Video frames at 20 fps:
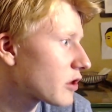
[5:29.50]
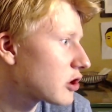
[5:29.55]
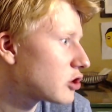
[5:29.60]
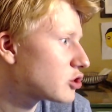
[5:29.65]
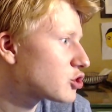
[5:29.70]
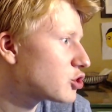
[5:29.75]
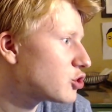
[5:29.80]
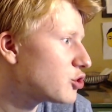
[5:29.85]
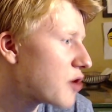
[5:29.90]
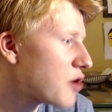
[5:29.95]

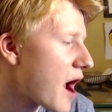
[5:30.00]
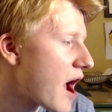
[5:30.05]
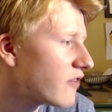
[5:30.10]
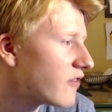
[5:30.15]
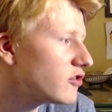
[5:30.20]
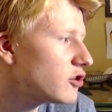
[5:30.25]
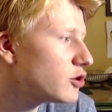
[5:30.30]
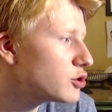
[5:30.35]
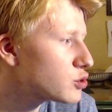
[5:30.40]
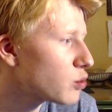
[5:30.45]
So you have
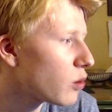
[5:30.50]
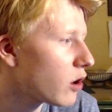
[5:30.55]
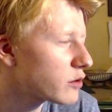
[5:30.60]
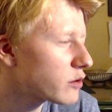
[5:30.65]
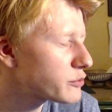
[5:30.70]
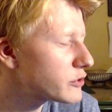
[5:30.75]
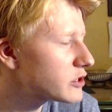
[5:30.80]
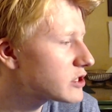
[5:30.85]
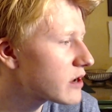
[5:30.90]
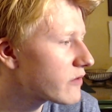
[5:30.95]
to use a wall
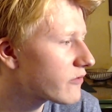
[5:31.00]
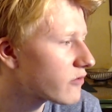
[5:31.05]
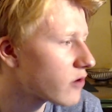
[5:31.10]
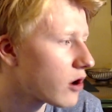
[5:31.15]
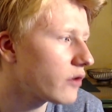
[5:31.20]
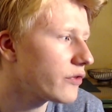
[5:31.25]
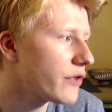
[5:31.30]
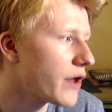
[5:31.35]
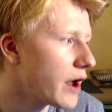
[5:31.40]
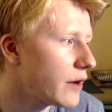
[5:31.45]
preset for
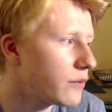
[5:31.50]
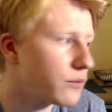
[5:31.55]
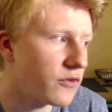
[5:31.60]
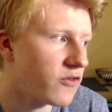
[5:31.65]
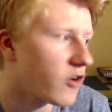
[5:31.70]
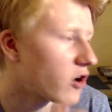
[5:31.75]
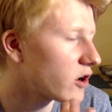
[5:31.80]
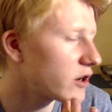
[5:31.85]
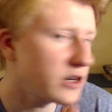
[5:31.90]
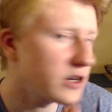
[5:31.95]
online. We've
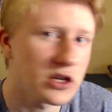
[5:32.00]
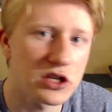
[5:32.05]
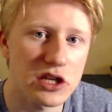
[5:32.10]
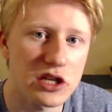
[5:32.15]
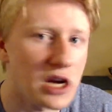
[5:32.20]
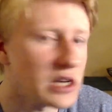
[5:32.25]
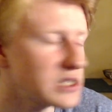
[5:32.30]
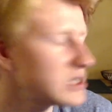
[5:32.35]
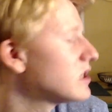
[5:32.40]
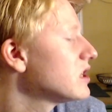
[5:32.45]
already
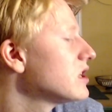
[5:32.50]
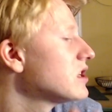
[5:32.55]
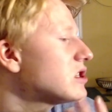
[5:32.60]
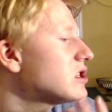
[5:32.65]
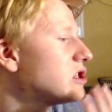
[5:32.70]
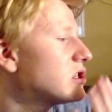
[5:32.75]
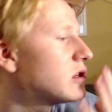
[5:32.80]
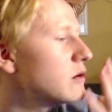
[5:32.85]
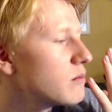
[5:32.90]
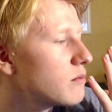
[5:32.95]
discussed
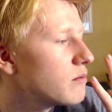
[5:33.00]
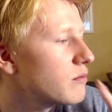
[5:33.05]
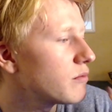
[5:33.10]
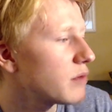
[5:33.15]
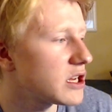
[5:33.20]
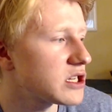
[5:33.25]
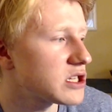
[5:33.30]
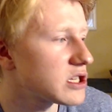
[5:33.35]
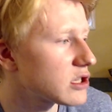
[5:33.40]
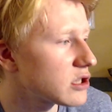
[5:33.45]
this.
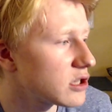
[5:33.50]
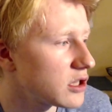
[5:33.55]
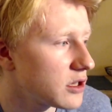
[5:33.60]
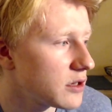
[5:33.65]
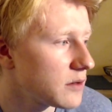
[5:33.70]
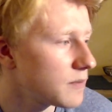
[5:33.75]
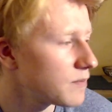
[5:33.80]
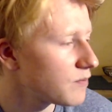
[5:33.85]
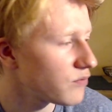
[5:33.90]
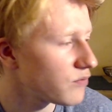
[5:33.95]

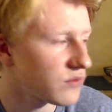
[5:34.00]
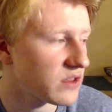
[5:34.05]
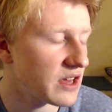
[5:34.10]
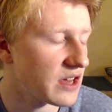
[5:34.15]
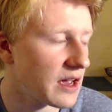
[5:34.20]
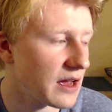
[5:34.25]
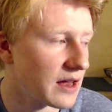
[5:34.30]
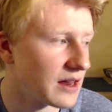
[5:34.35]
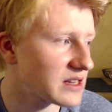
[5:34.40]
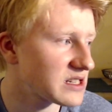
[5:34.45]
Basically,
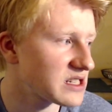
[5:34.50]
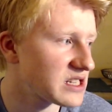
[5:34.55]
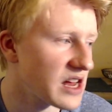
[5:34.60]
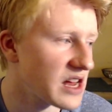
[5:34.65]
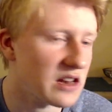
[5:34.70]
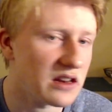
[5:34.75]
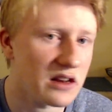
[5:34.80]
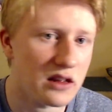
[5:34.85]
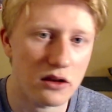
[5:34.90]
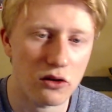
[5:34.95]
can't
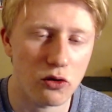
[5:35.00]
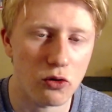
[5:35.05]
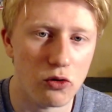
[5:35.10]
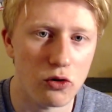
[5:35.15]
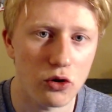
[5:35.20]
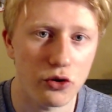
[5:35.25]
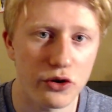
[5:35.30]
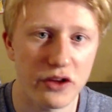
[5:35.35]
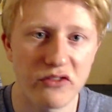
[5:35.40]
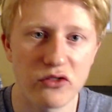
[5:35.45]
extend it or
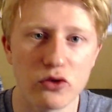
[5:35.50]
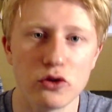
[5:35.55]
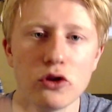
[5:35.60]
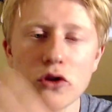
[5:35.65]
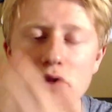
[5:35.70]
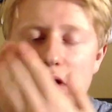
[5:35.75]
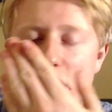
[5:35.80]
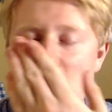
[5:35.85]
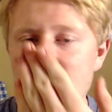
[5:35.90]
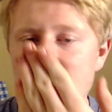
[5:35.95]
it'll give you a
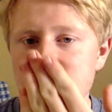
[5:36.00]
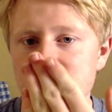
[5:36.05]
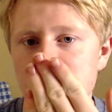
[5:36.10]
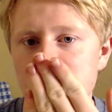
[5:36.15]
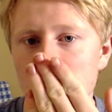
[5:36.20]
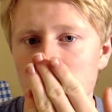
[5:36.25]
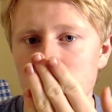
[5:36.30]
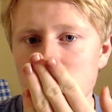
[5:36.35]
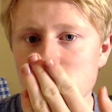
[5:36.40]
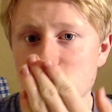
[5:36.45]
little X
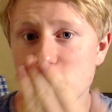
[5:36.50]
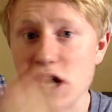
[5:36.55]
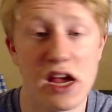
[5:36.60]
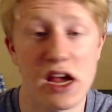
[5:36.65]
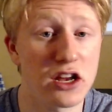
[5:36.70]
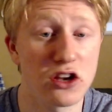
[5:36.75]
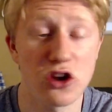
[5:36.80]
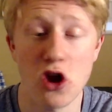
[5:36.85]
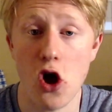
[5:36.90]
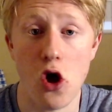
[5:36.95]
marker
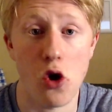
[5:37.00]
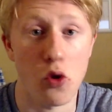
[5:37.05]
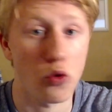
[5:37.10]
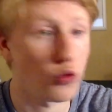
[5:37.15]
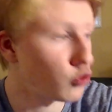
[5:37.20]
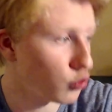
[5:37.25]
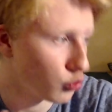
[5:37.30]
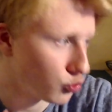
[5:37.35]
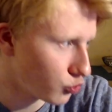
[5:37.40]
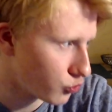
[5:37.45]
saying no,
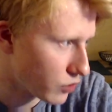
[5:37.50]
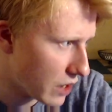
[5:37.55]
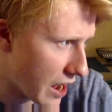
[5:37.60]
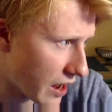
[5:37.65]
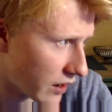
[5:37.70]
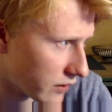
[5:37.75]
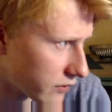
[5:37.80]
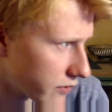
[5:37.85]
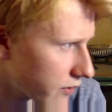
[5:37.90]
you do not.